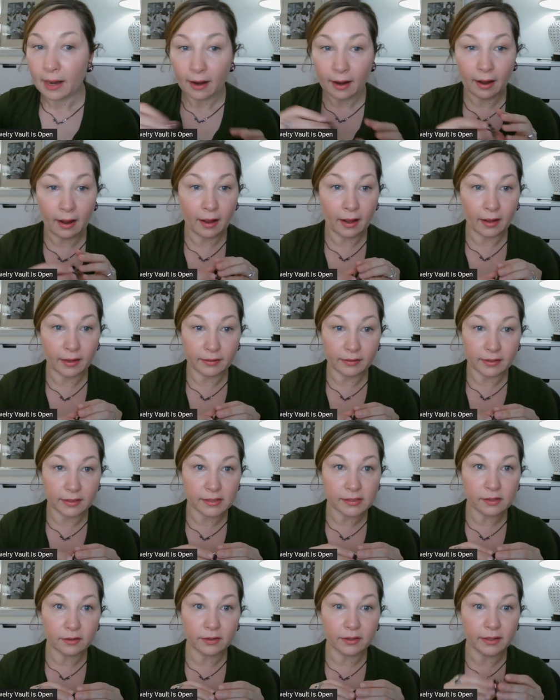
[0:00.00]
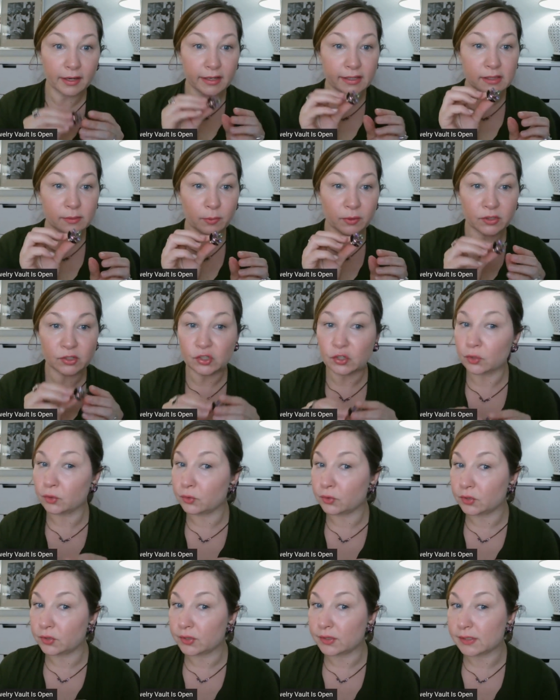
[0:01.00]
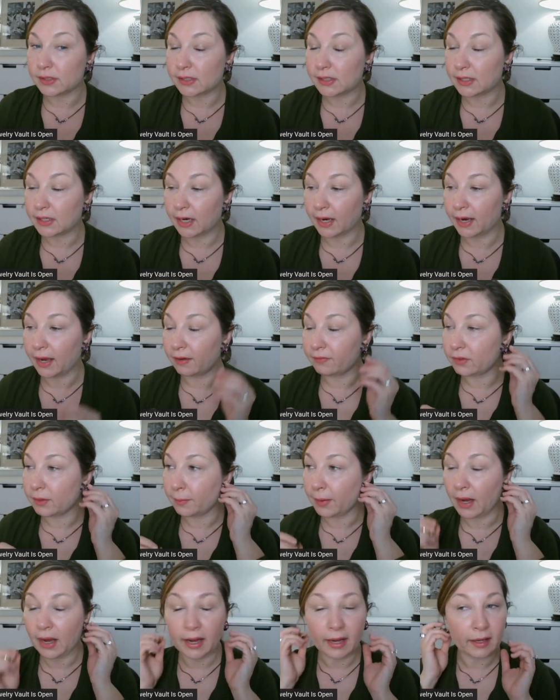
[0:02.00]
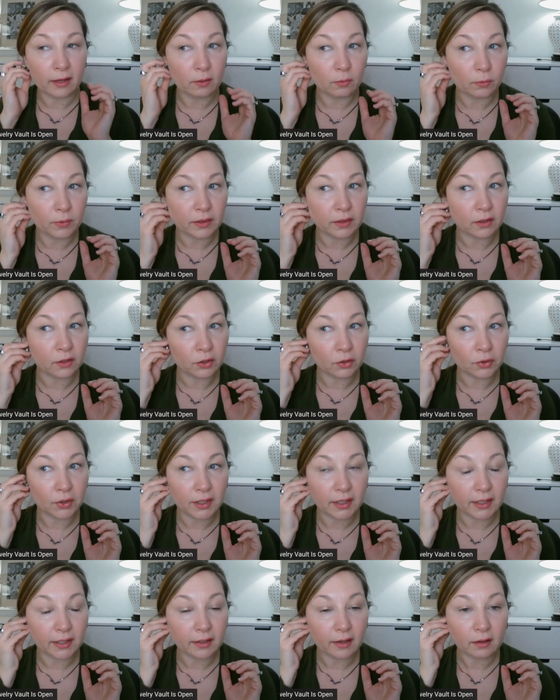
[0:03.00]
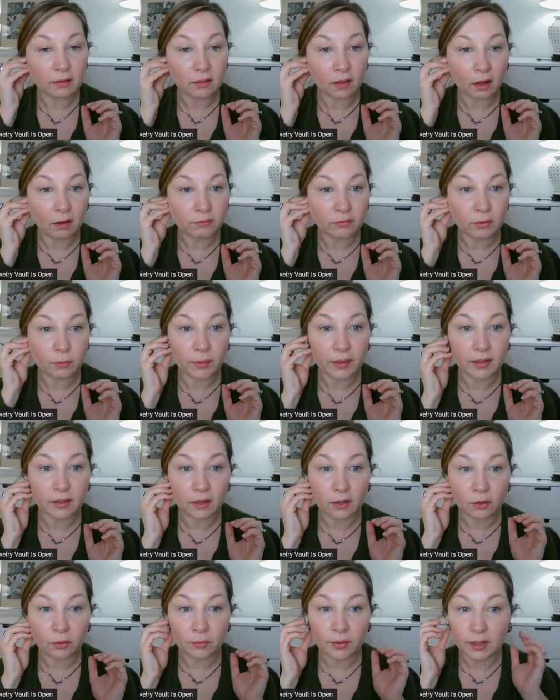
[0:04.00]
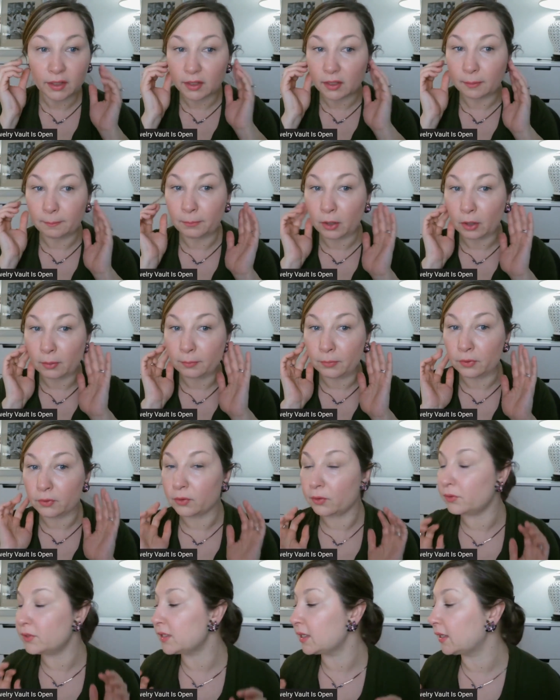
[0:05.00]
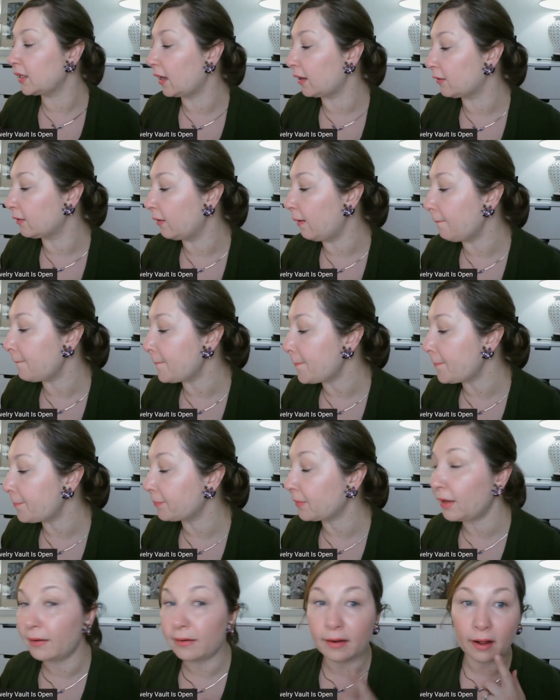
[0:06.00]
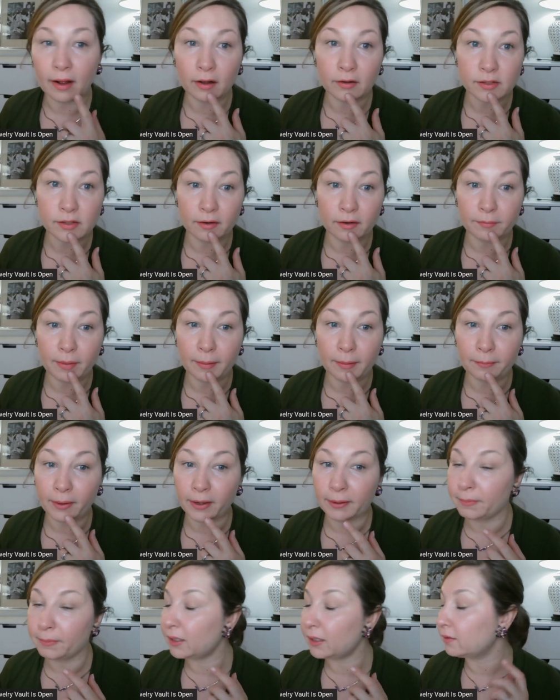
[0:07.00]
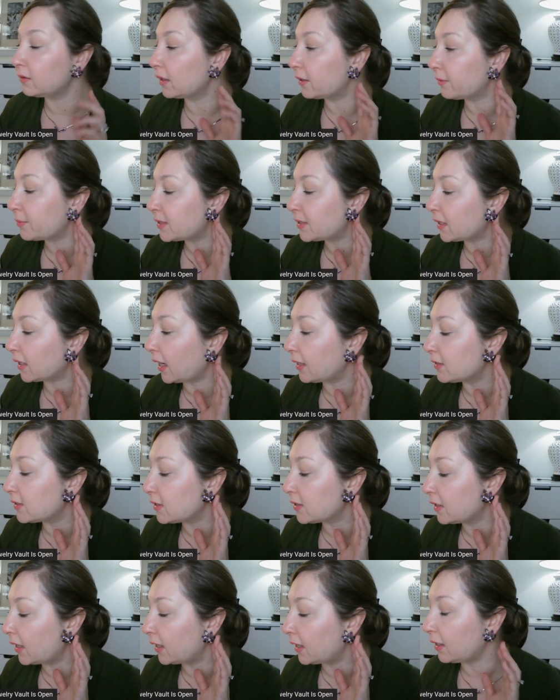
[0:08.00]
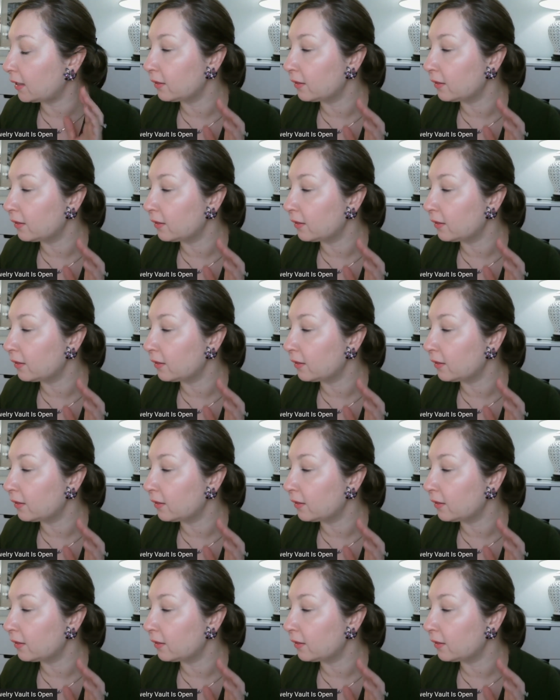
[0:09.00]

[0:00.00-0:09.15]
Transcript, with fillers: Uh, these are a nice one too. You can see I have them on with the green. I love the way that green and purple go together. And also I have my Bright Pink lipstick on tonight.